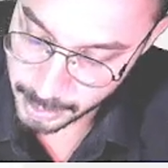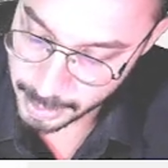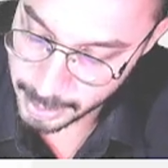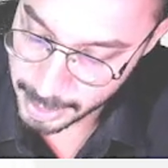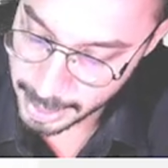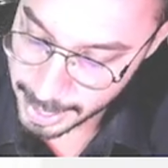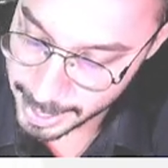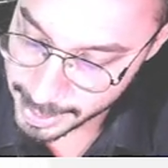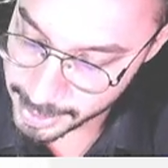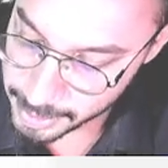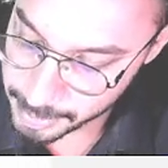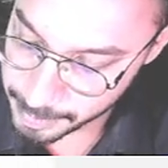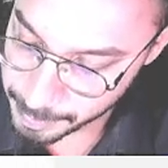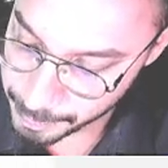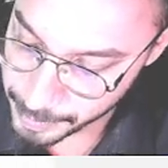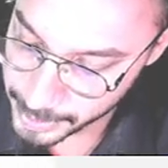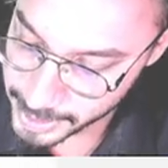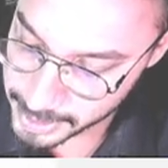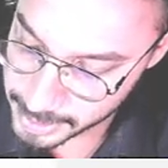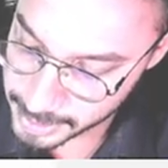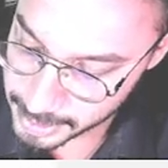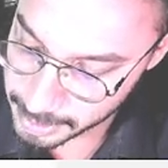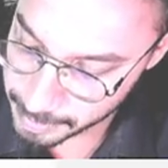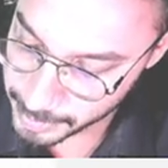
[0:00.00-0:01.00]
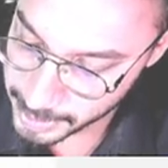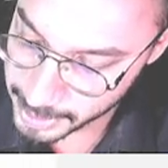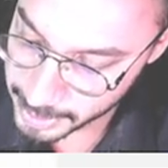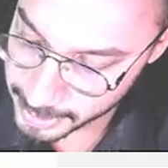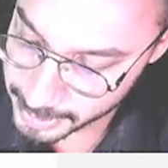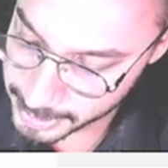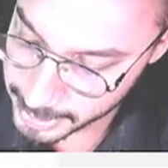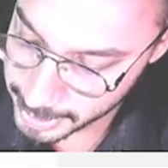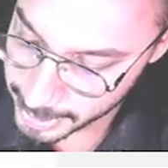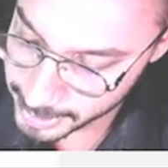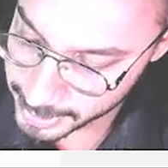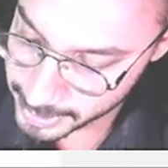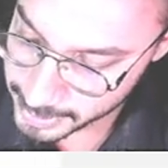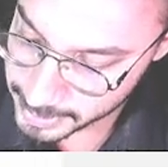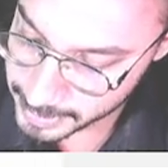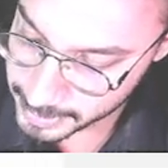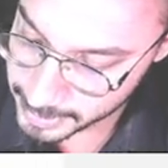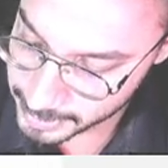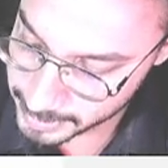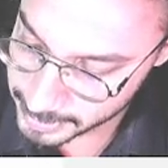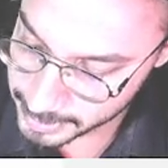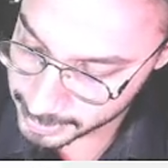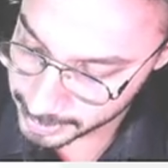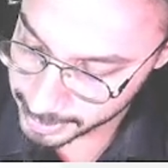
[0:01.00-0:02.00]
And breast milk jaundice
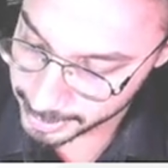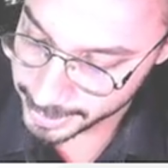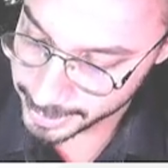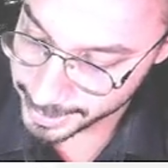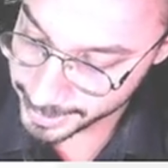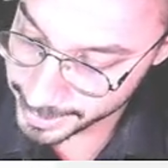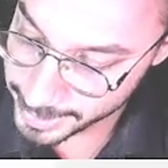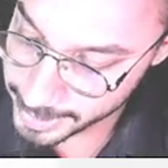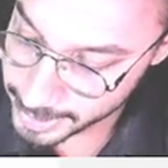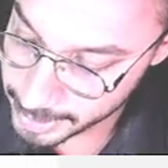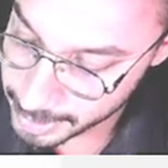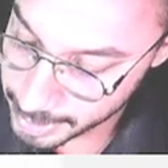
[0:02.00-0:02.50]
is rare